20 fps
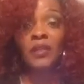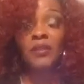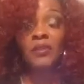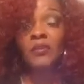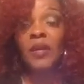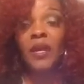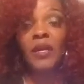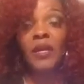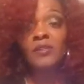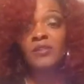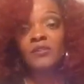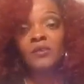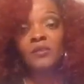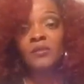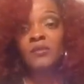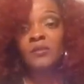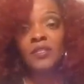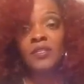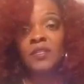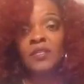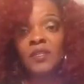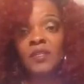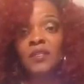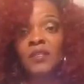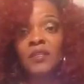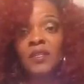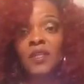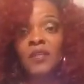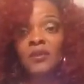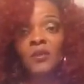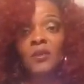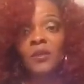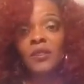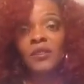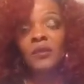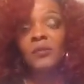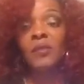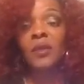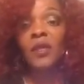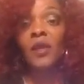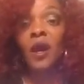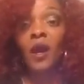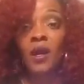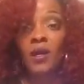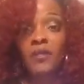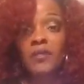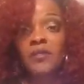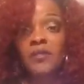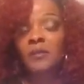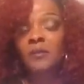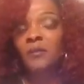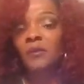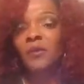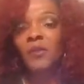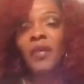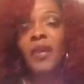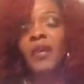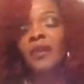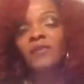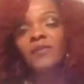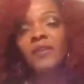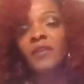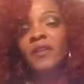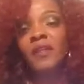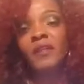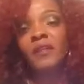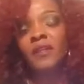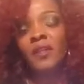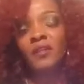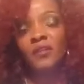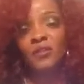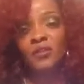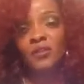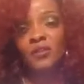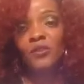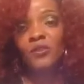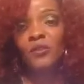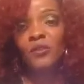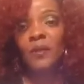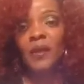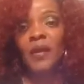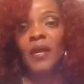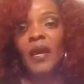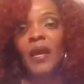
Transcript: You guys are just continuing to be awesome with everything that you do.